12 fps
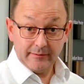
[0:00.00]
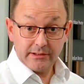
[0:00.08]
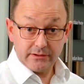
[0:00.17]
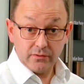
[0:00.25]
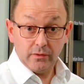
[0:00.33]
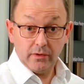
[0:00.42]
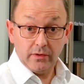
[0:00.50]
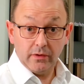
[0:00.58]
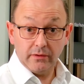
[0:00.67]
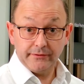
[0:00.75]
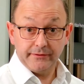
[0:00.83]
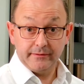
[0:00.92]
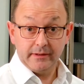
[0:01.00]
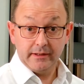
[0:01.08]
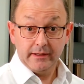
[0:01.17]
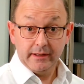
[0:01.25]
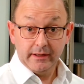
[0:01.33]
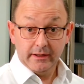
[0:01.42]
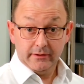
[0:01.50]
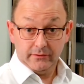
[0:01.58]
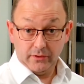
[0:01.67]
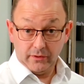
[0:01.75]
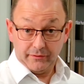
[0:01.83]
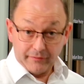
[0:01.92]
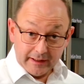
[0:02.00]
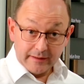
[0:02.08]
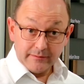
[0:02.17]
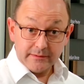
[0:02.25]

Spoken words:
to walls, door frames